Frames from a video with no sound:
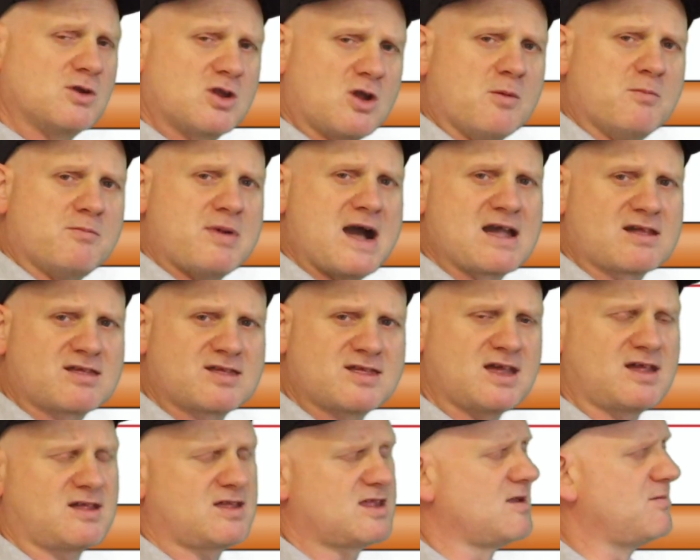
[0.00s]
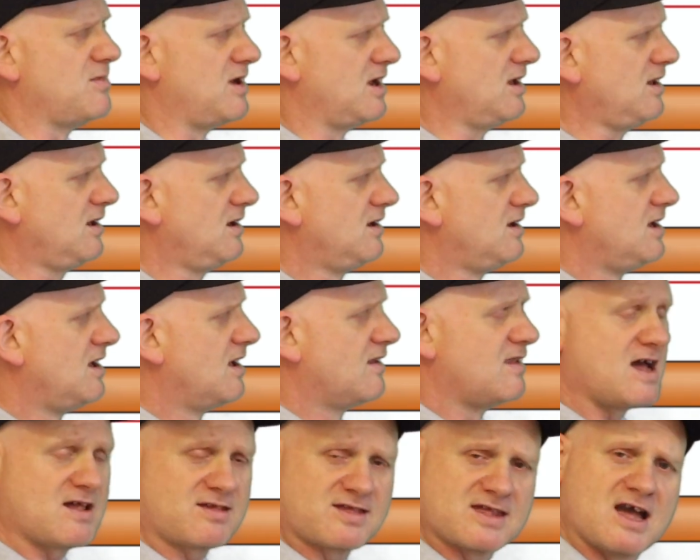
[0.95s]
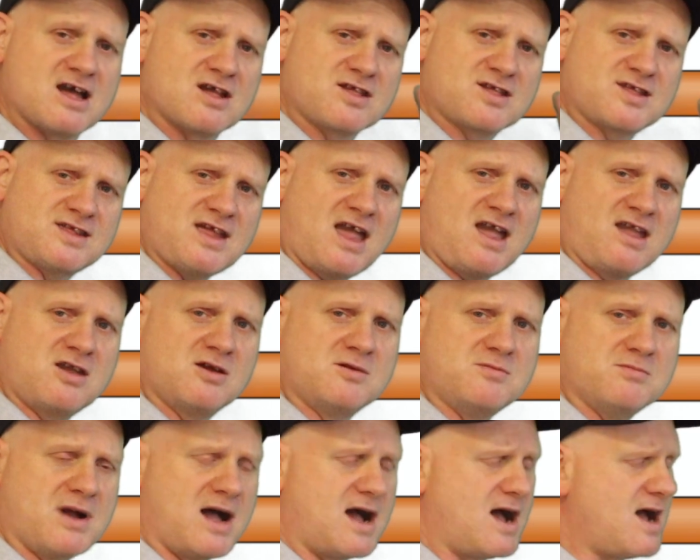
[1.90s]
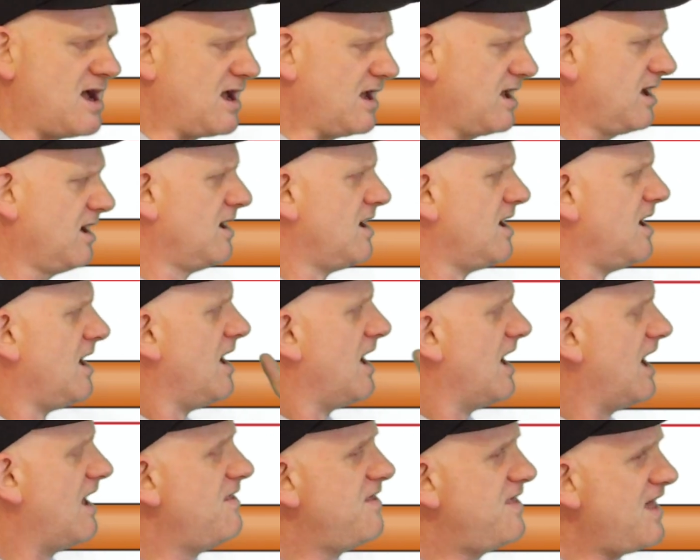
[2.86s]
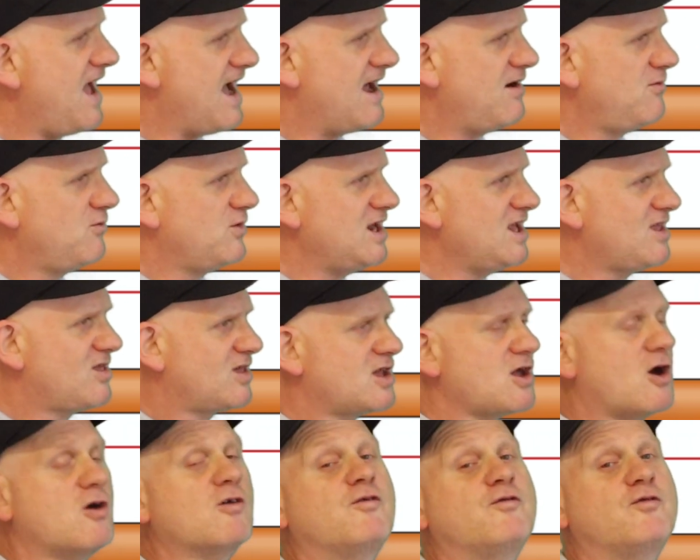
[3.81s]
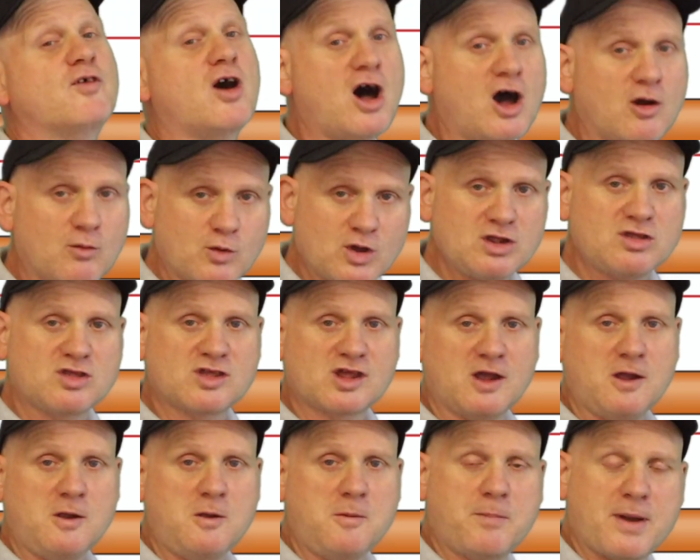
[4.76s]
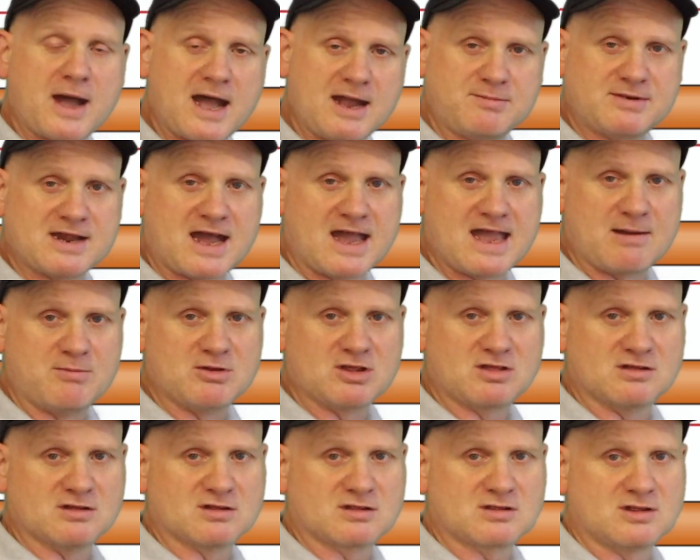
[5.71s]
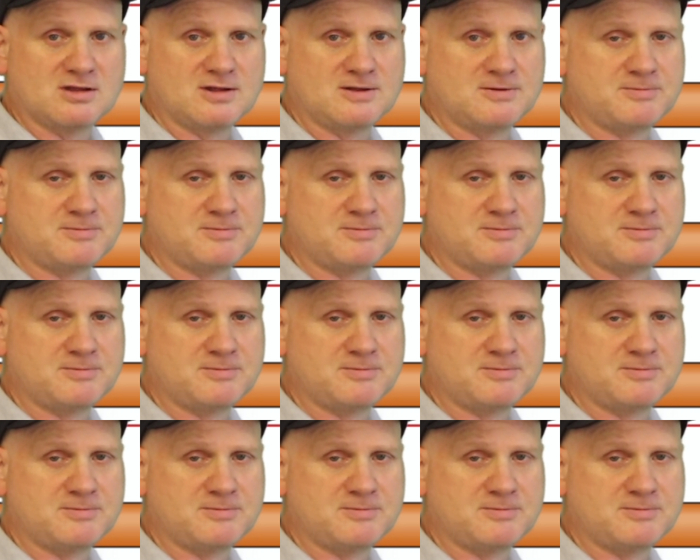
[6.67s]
we come back 60 mil. That's our second mark. And then, we need to go forward 2 pipe diameters.